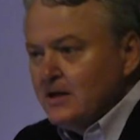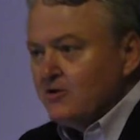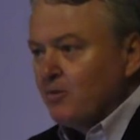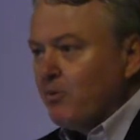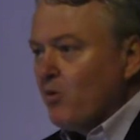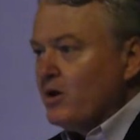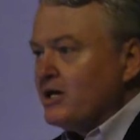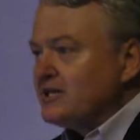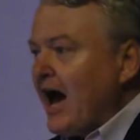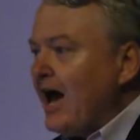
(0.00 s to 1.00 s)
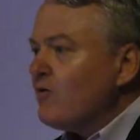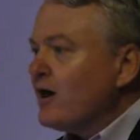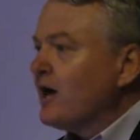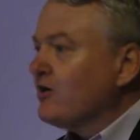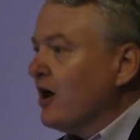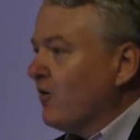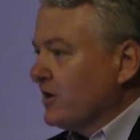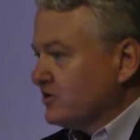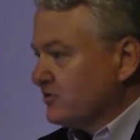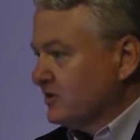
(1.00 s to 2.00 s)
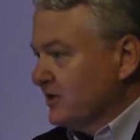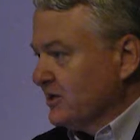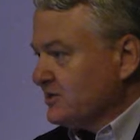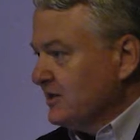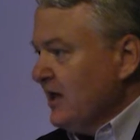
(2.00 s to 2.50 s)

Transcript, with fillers: the point is how do I get y'all interested in this?